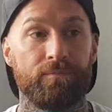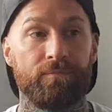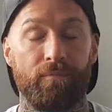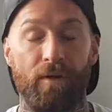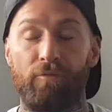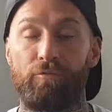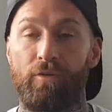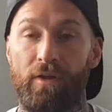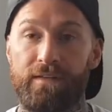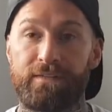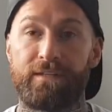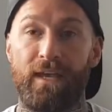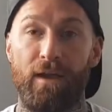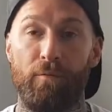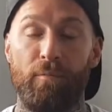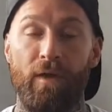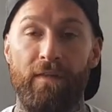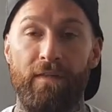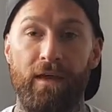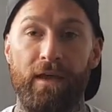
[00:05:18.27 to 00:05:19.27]
my friends say
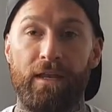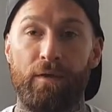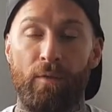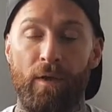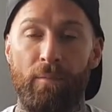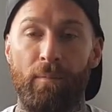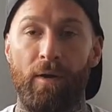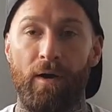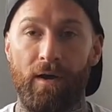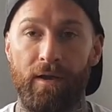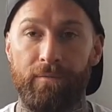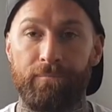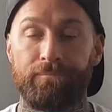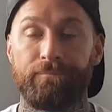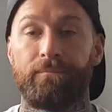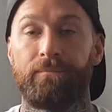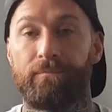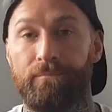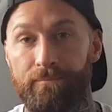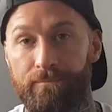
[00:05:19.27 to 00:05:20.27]
I'm like that anyway, but,
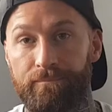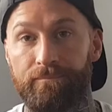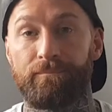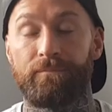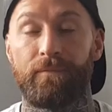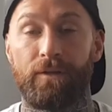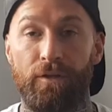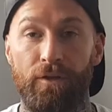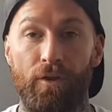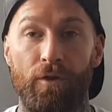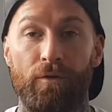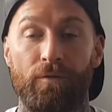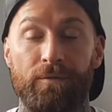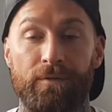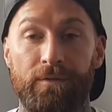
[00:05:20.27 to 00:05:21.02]
you know.